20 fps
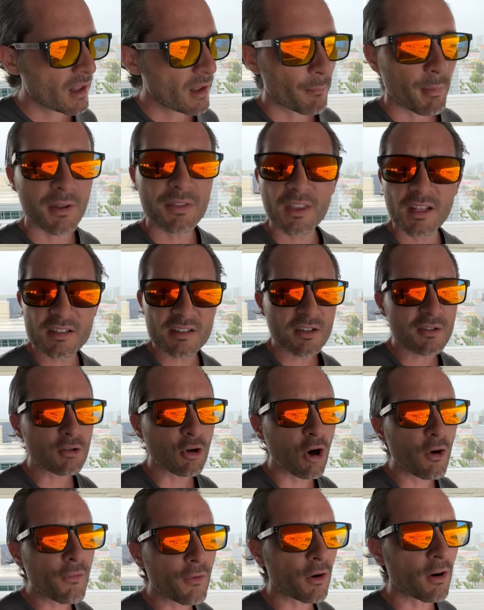But this is
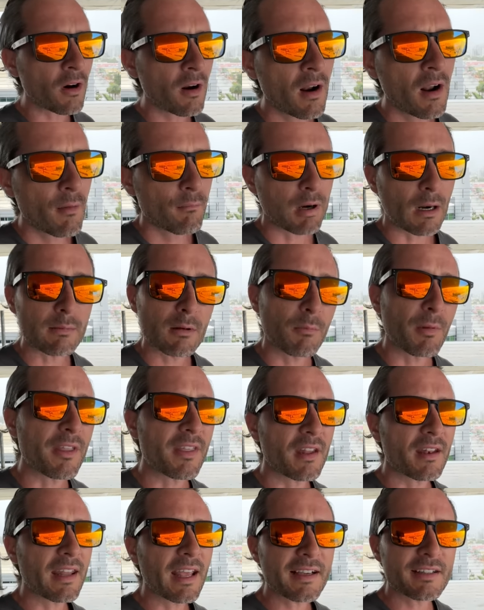over probably
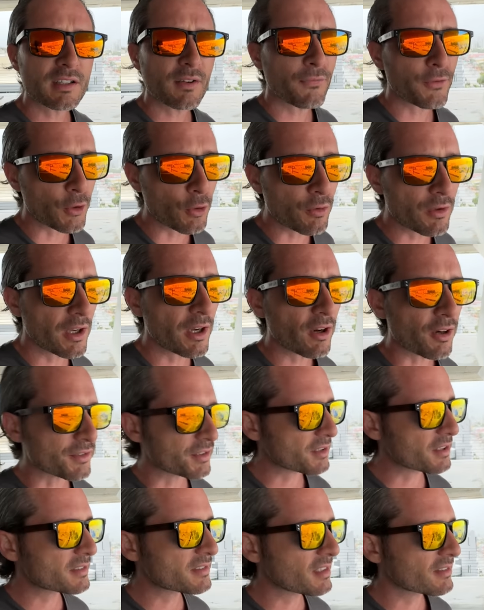the next few years.
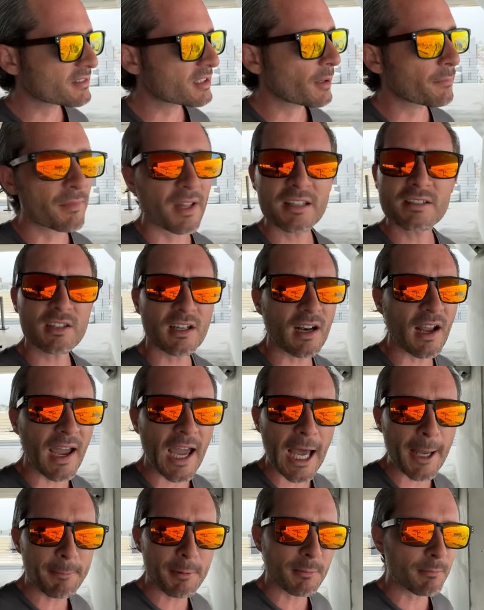This isn't something that's gonna
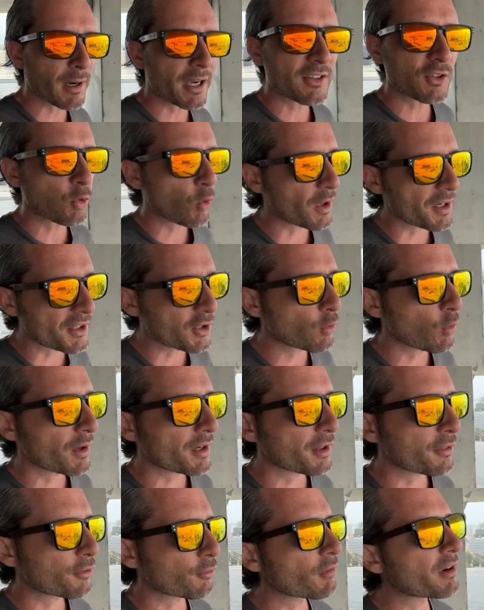happen by
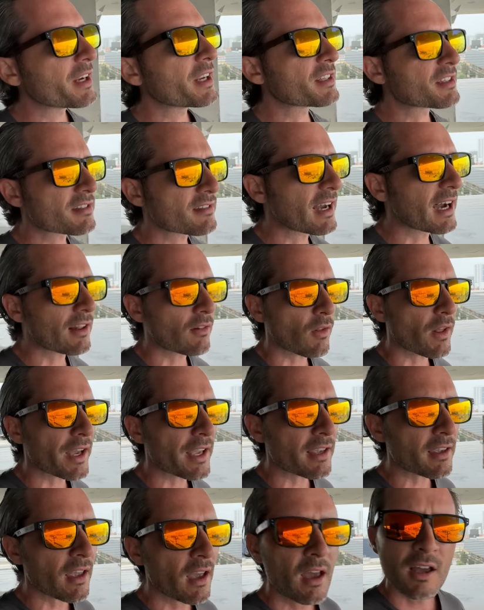2023. It's not
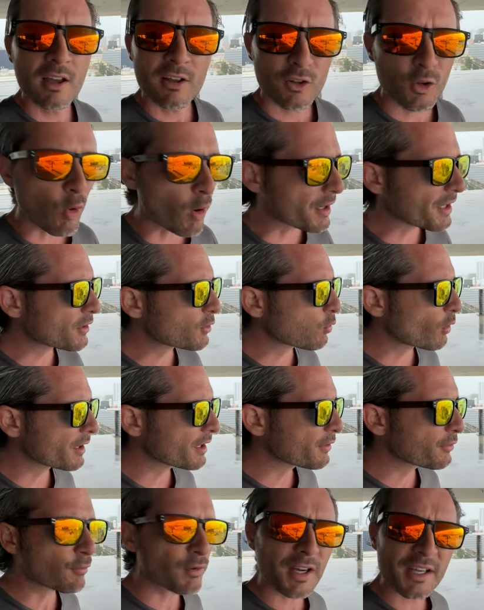like
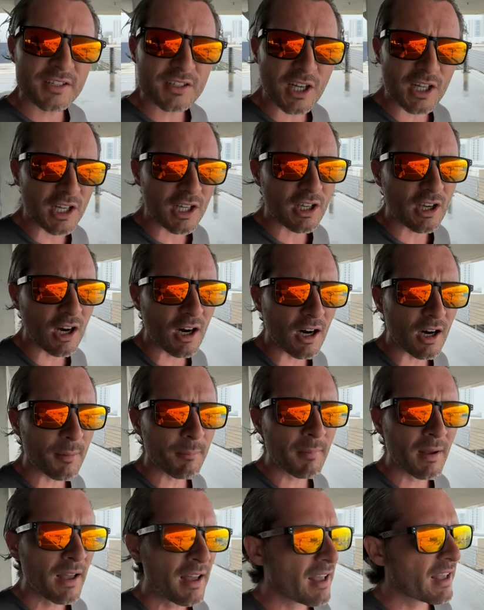2023 is gonna come
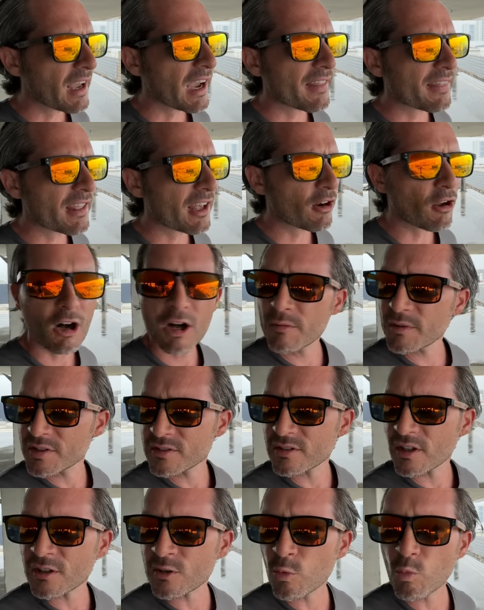and then all of a
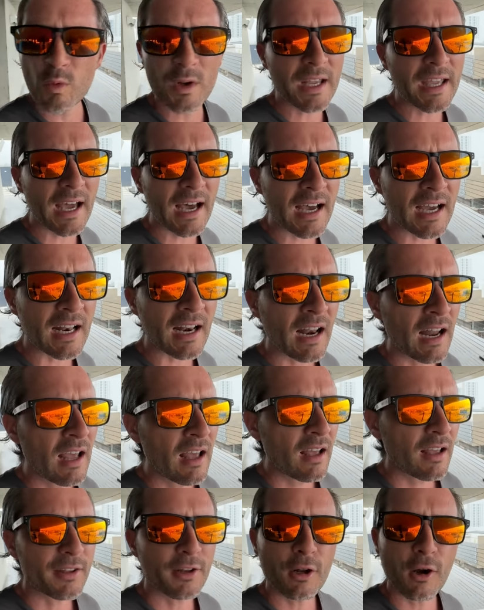sudden we got,
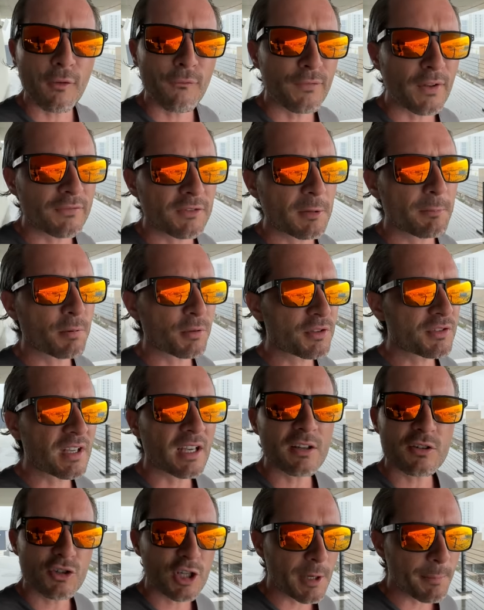you know,
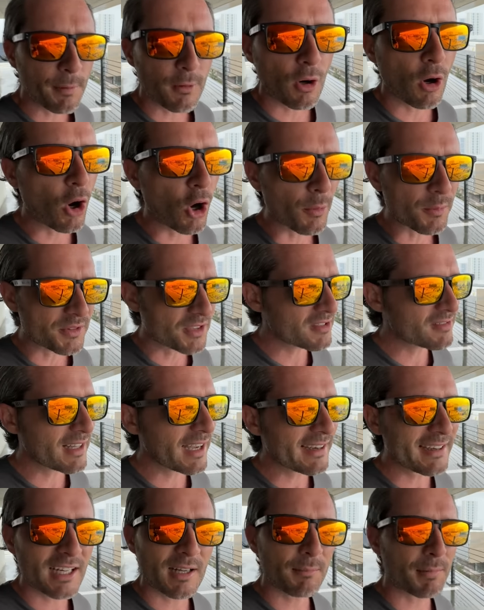50% cheaper homes. It's
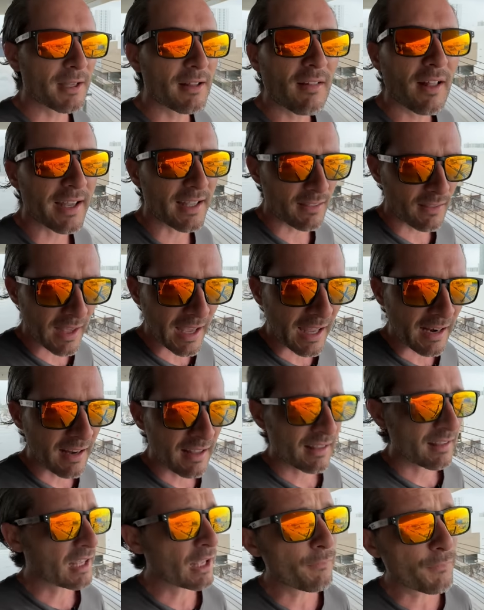not gonna be like that.
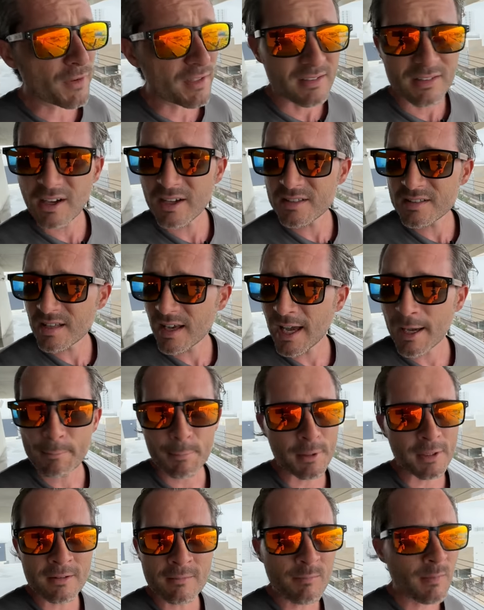If it does
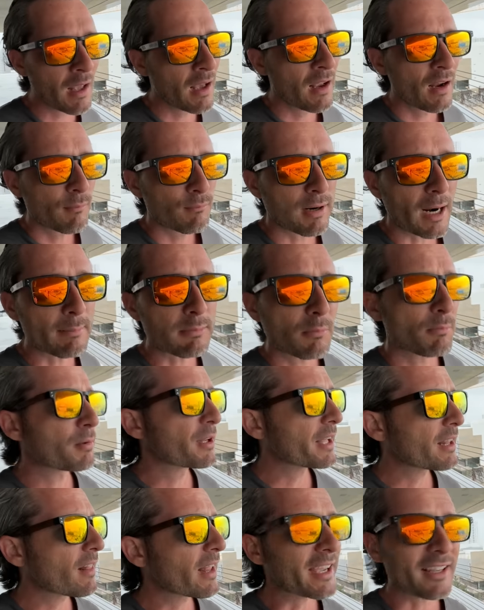happen,
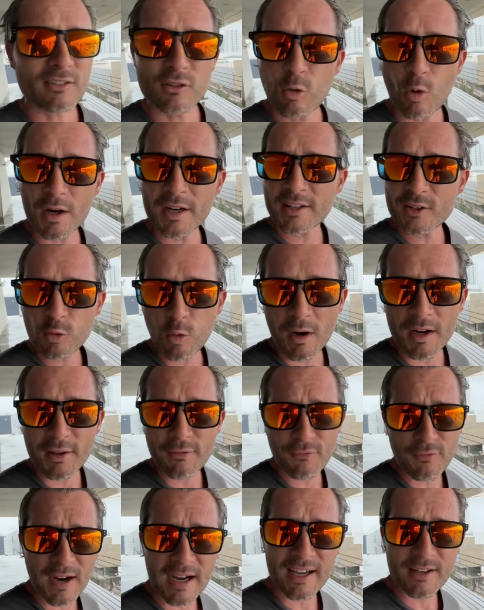probably like
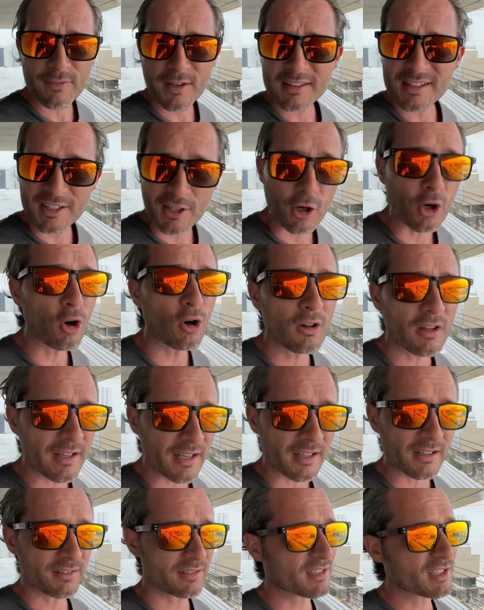2025 at the
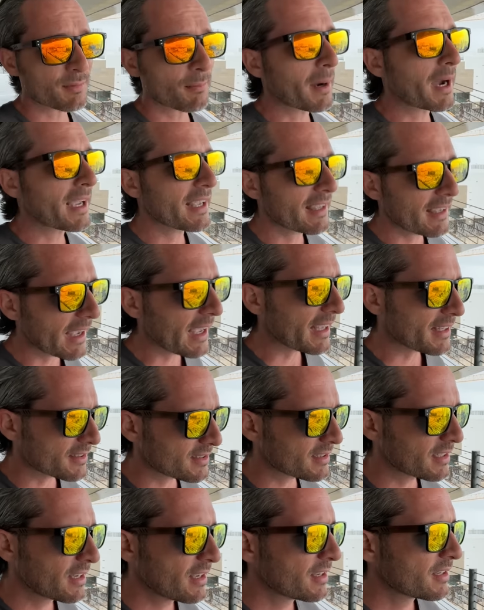earliest is my
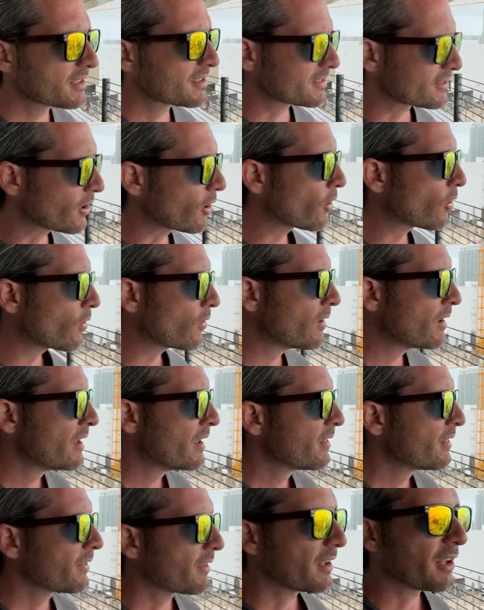guess. So,
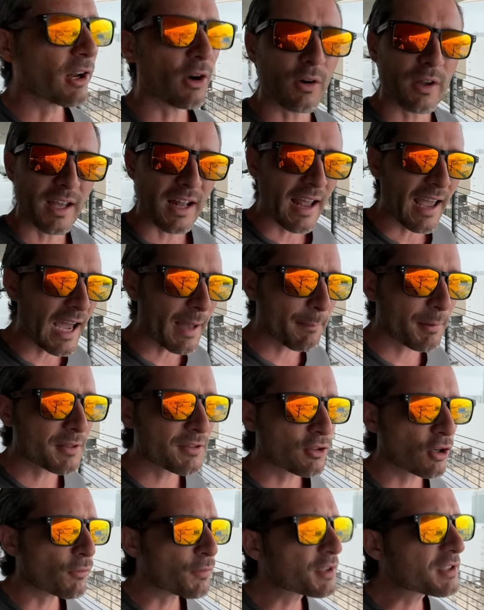you know, it
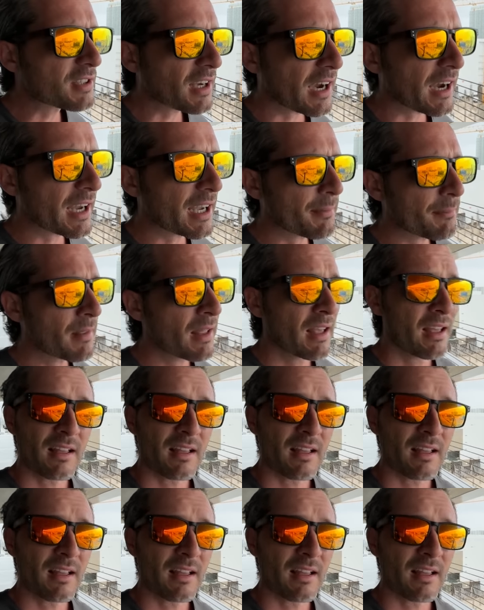happens over time.